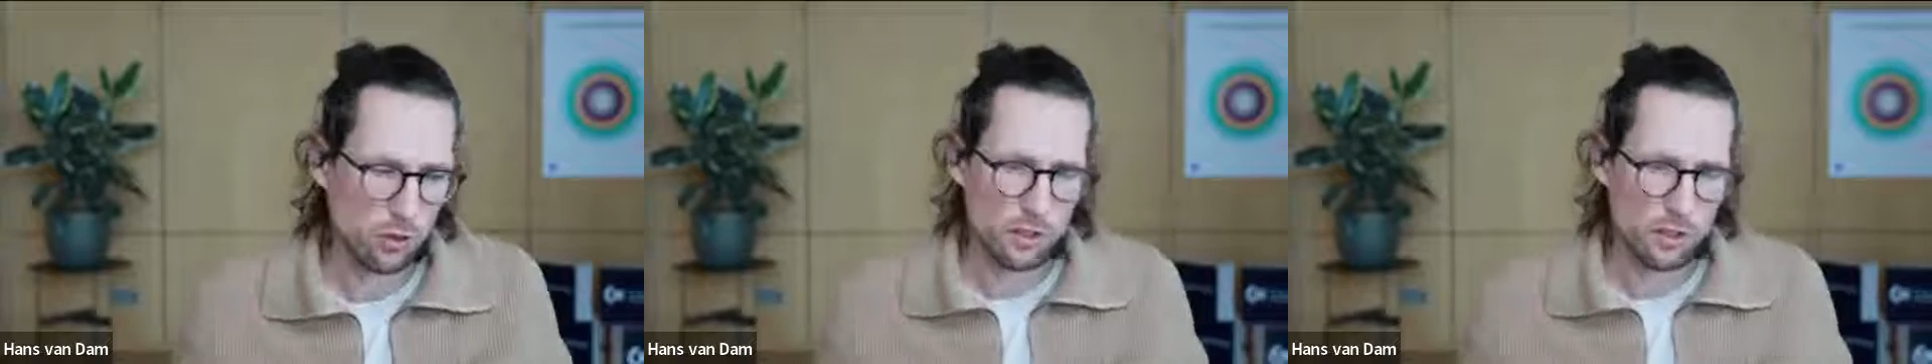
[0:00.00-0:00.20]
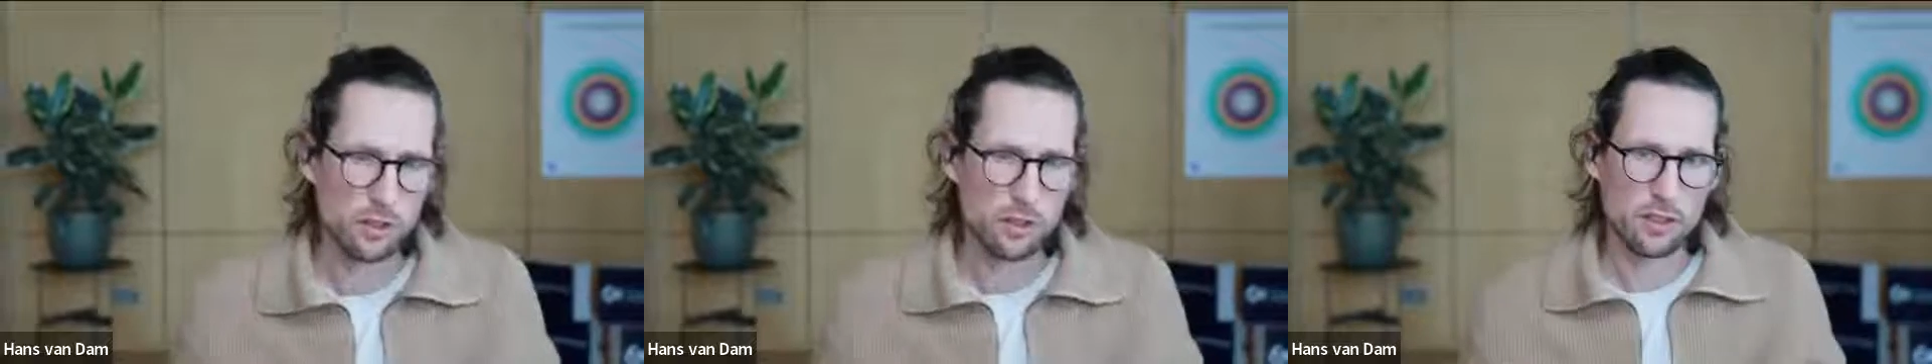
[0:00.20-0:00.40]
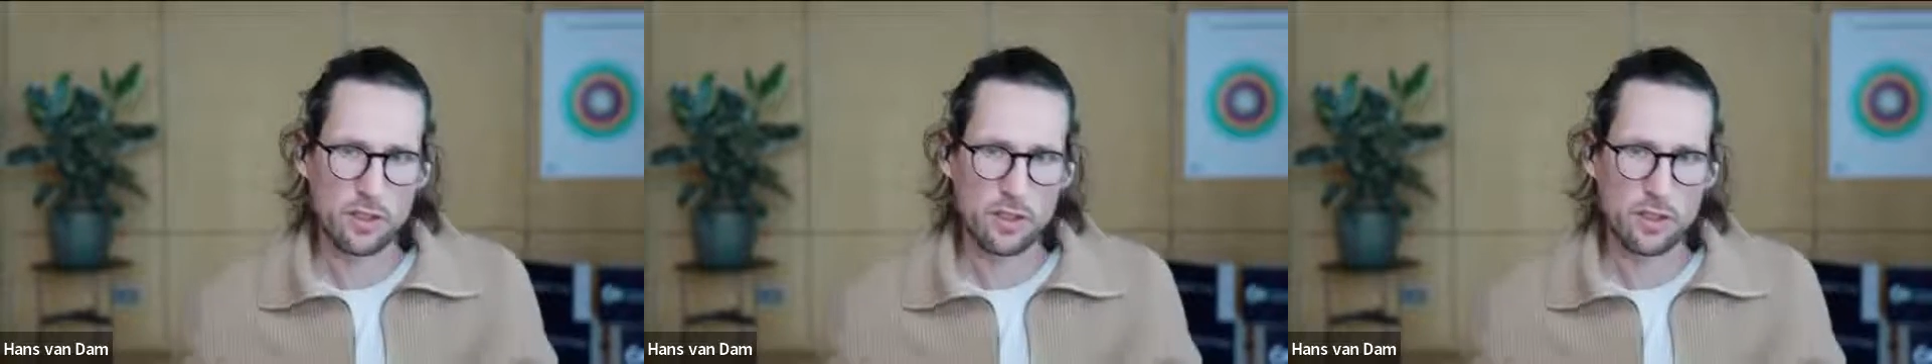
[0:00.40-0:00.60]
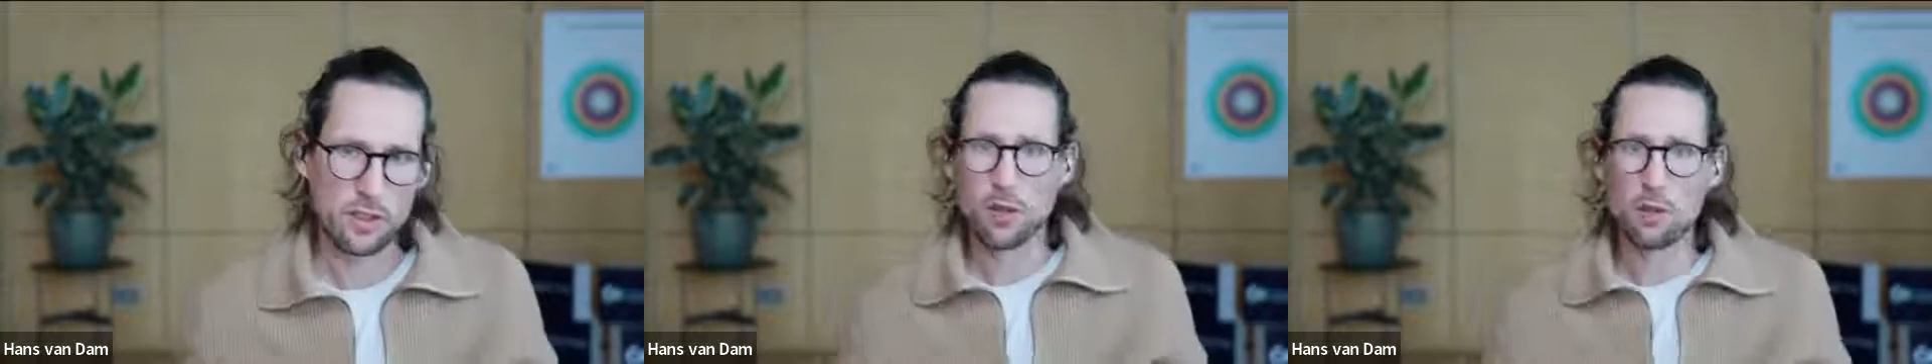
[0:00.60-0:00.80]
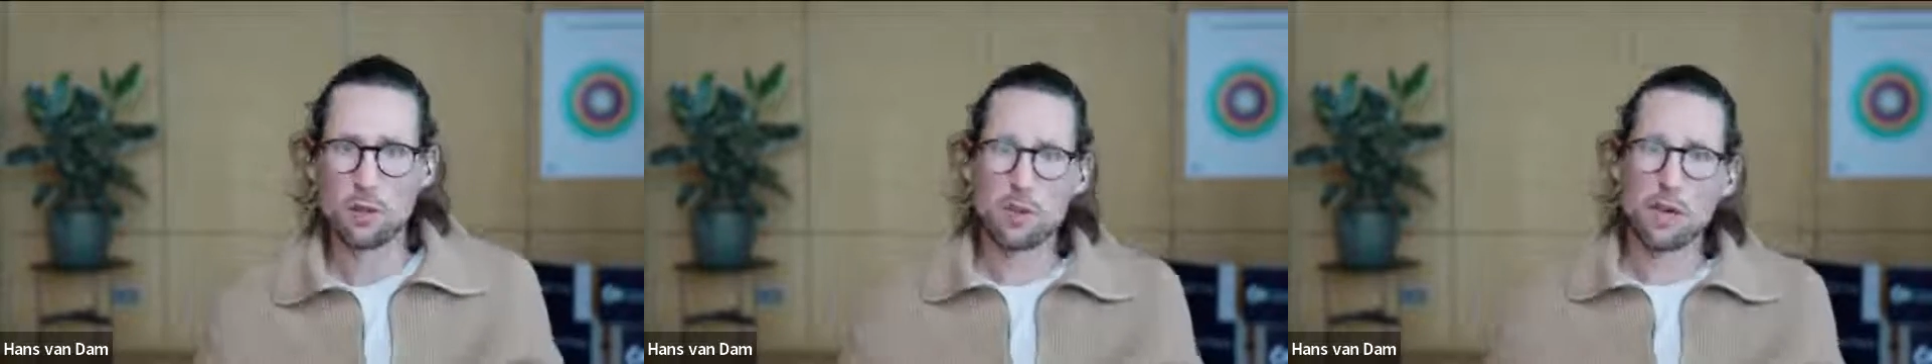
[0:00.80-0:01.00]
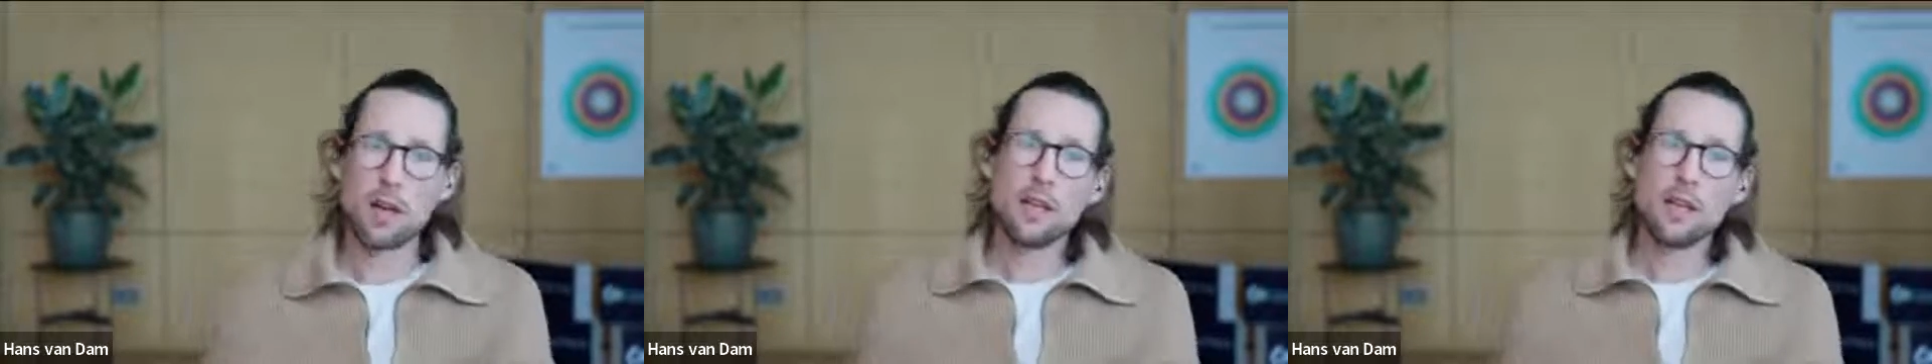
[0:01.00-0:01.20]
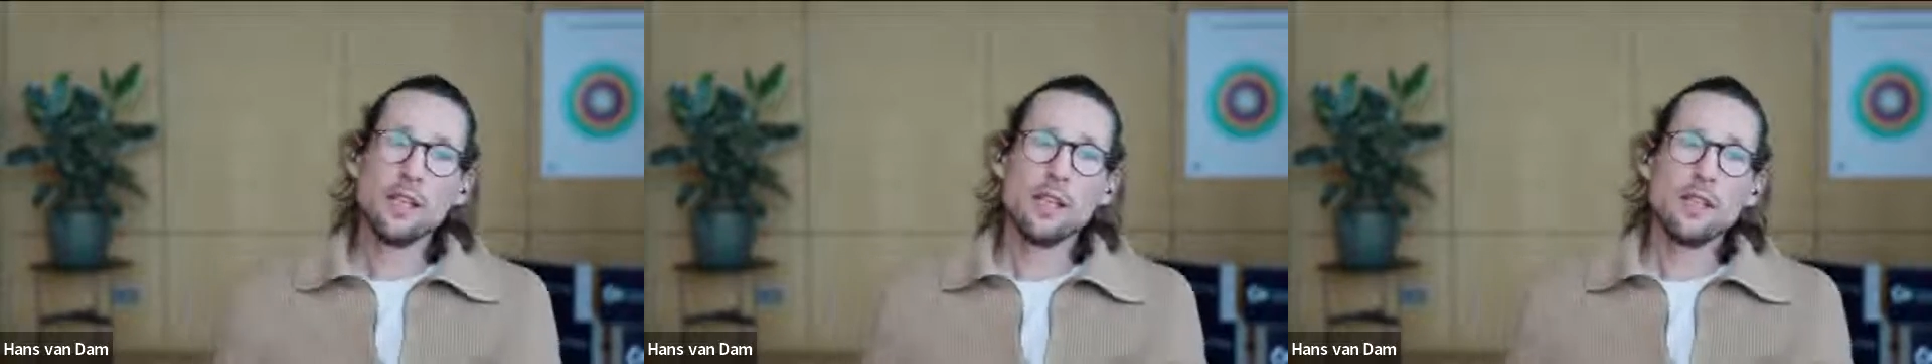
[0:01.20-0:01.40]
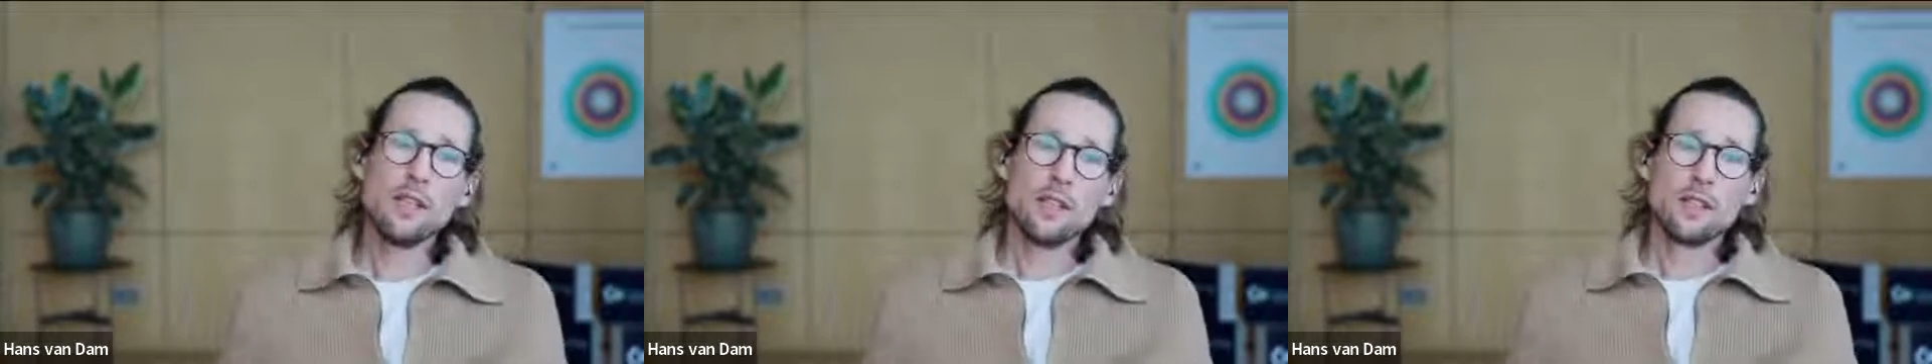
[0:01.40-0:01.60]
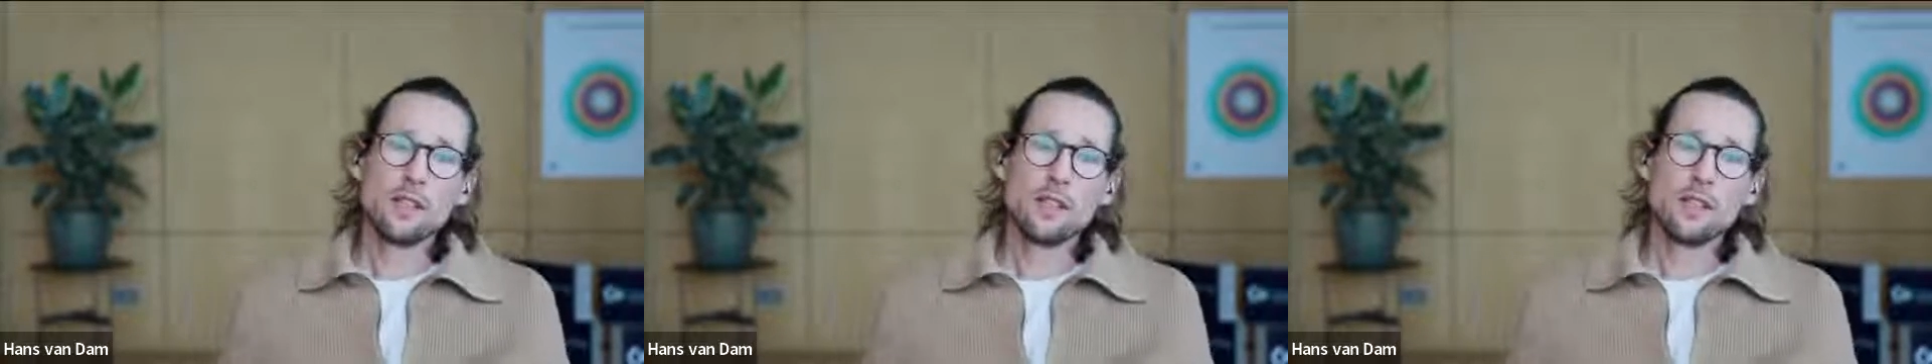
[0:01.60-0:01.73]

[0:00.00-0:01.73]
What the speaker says: school or in general, but